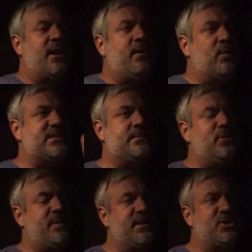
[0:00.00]
he wants to
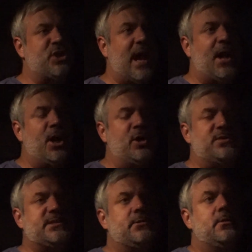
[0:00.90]
move into the
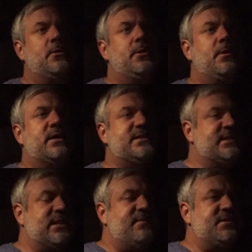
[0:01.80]
shadows, because
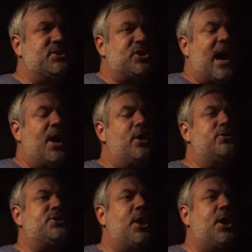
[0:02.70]
he's lived in the shadows,